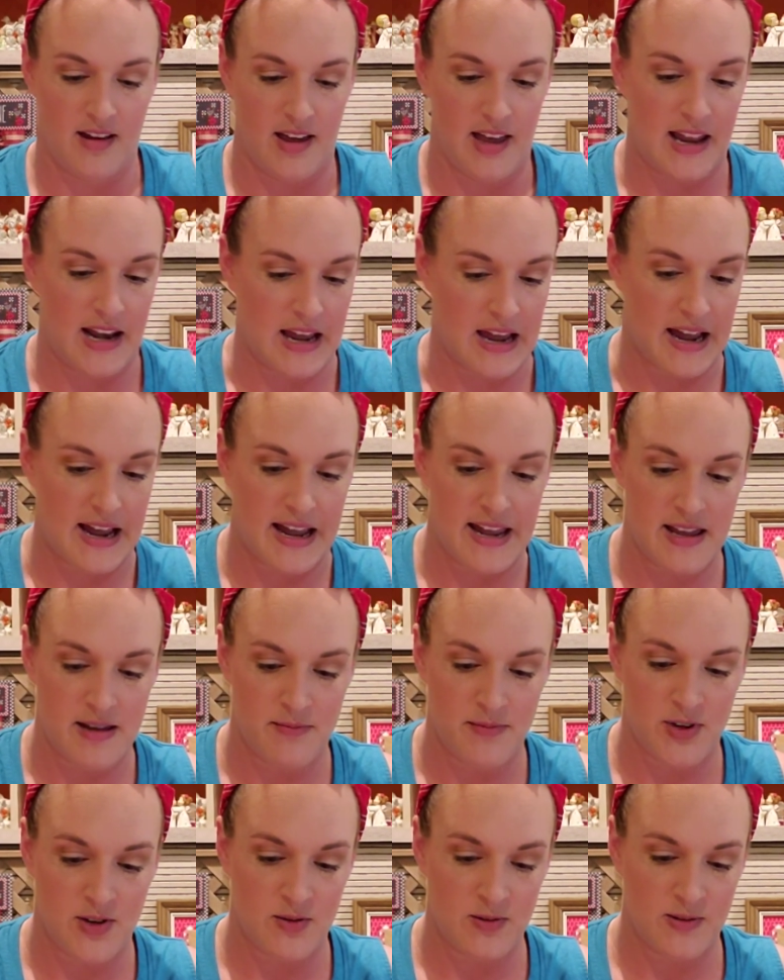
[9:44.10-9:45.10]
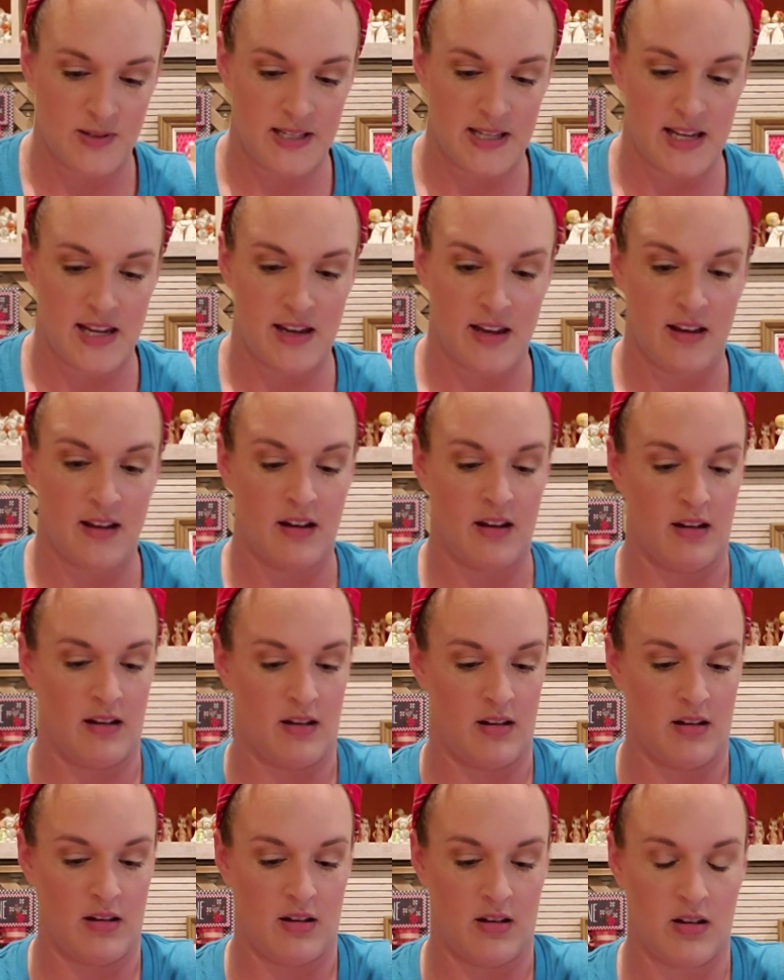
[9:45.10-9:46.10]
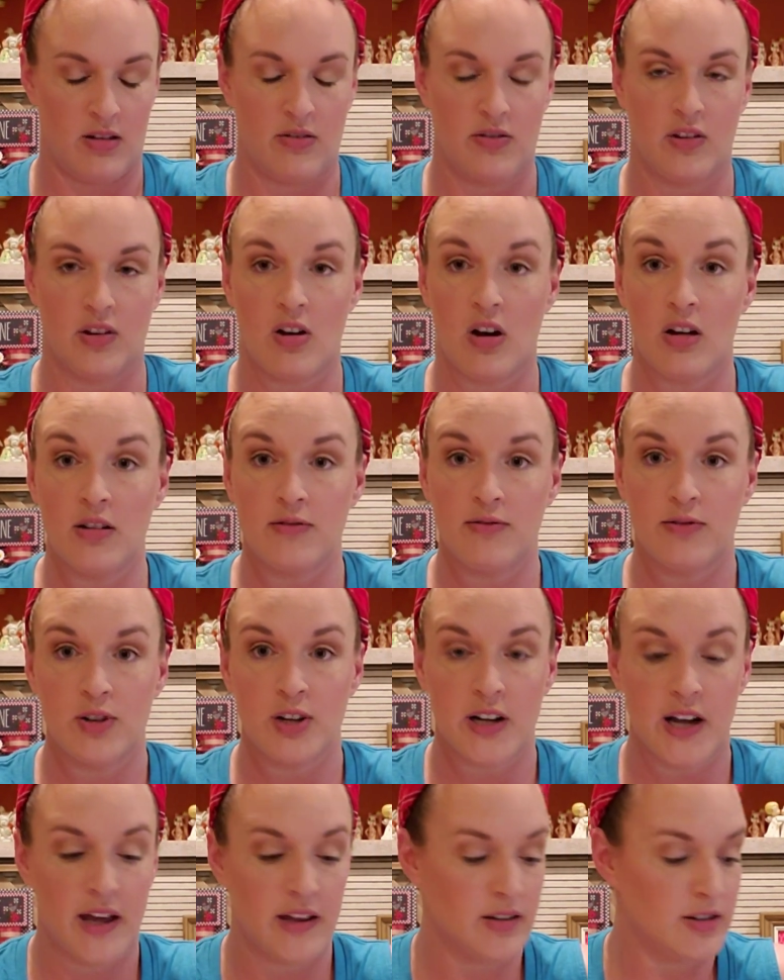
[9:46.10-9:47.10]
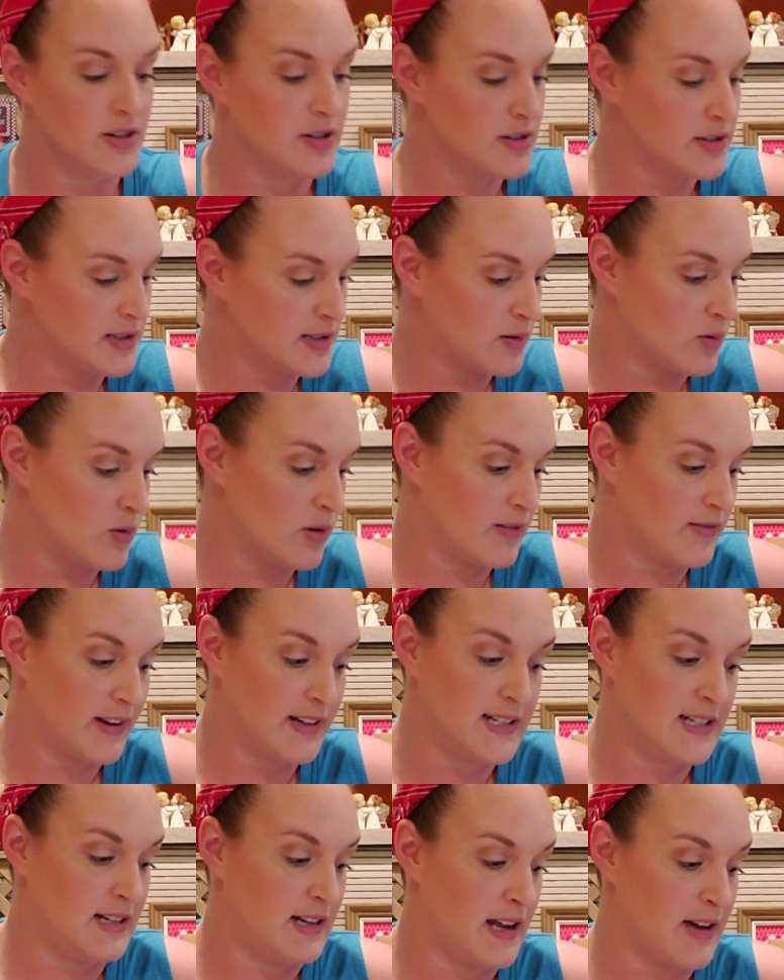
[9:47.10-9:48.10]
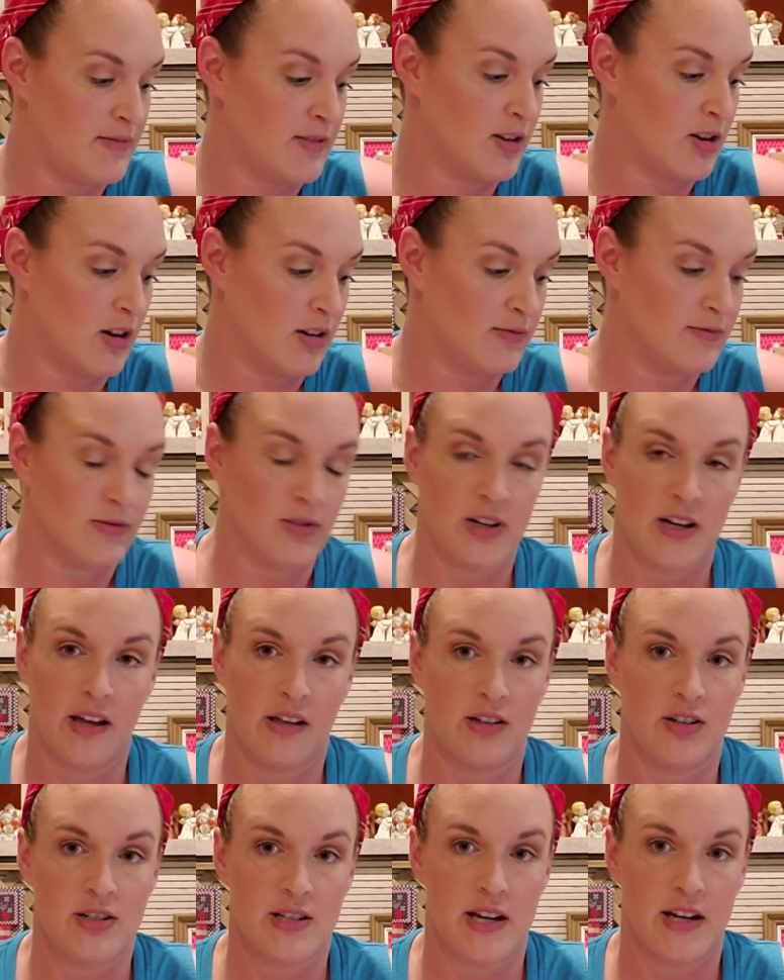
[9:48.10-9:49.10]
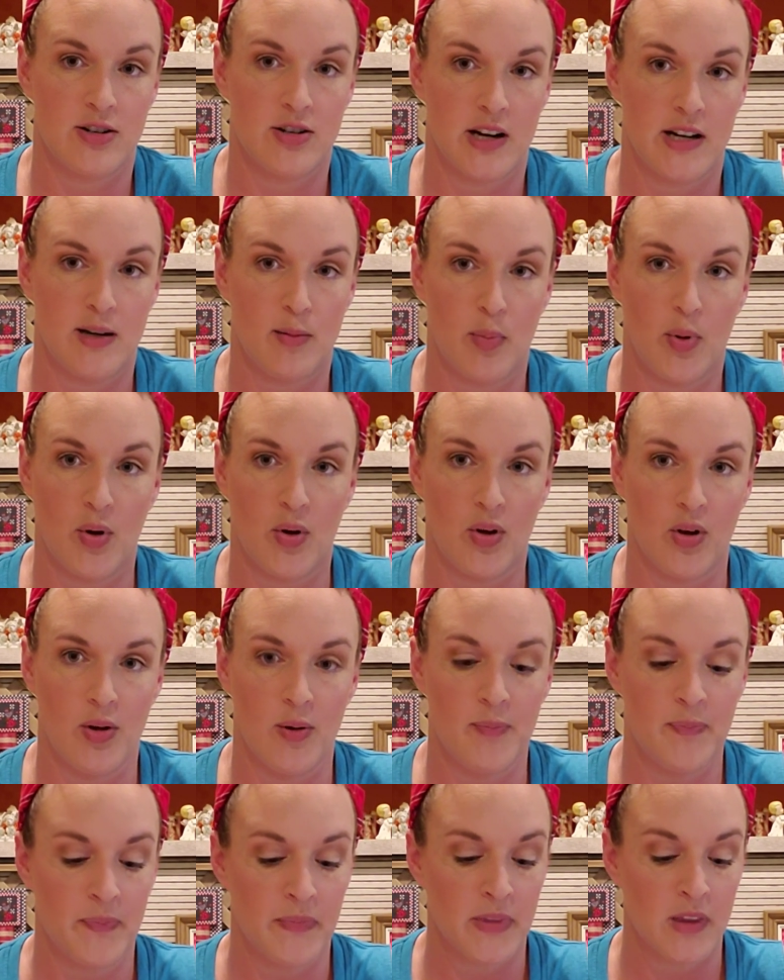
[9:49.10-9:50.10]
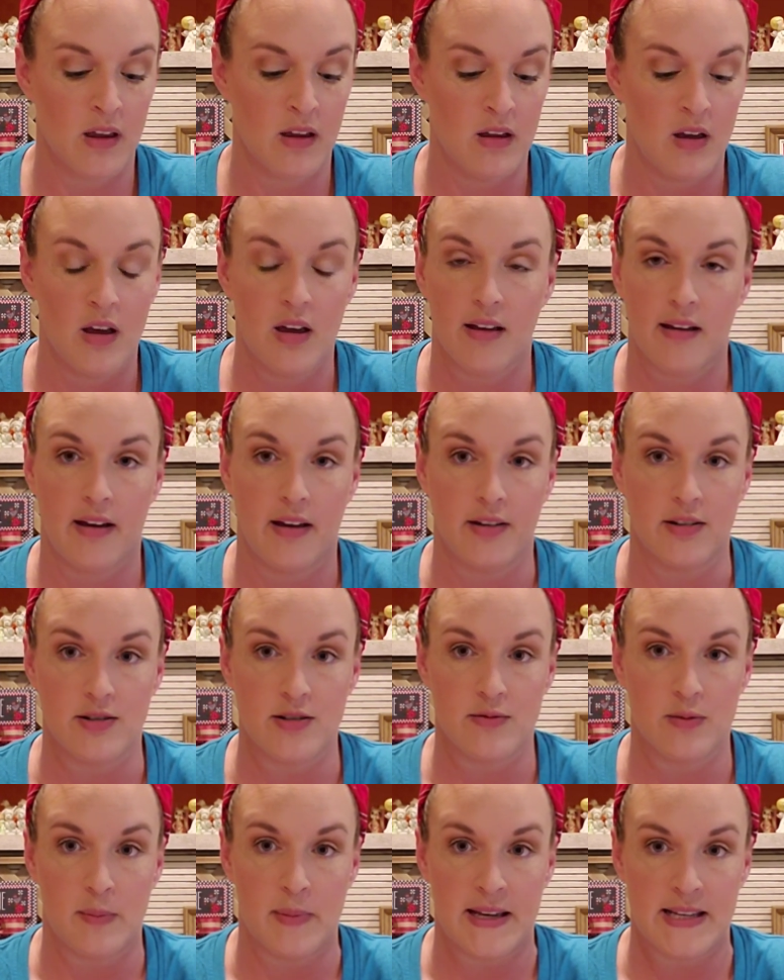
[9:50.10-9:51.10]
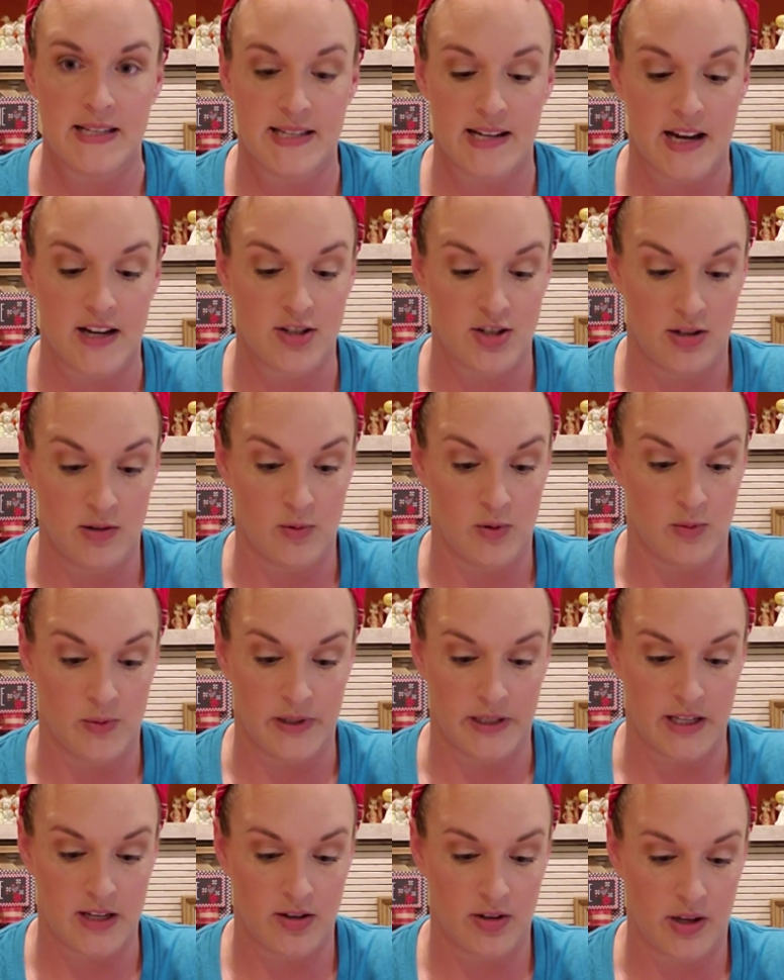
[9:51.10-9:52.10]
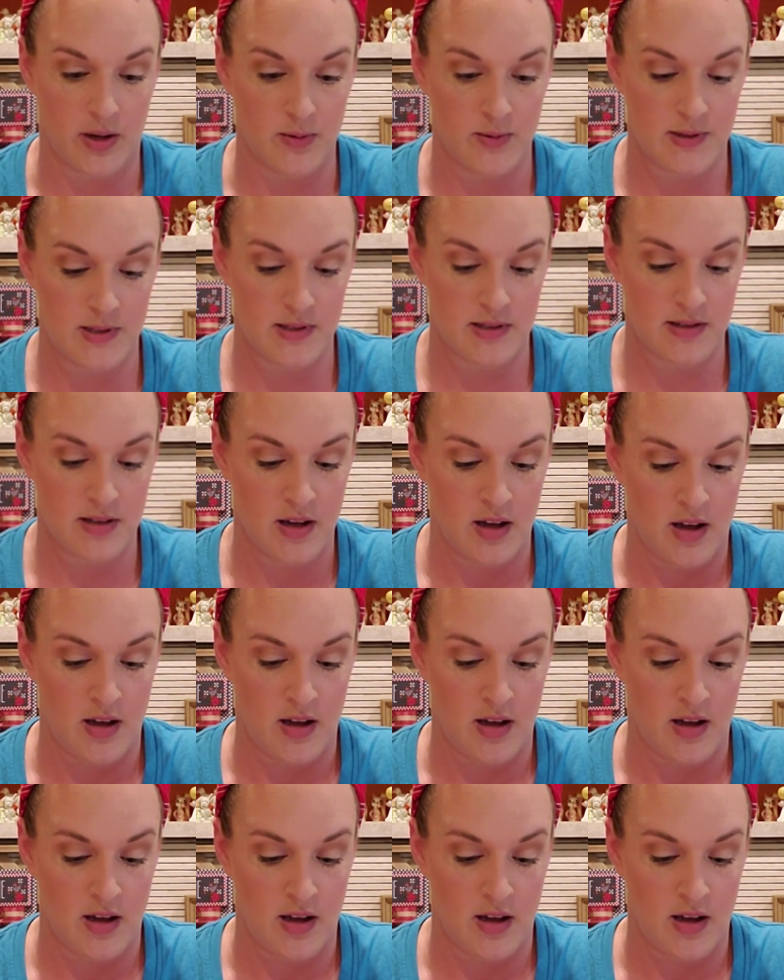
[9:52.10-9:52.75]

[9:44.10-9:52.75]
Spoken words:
And I am using the called for colors, or if I didn't have the called for colors, I tried to pull colors from my stash that were really close.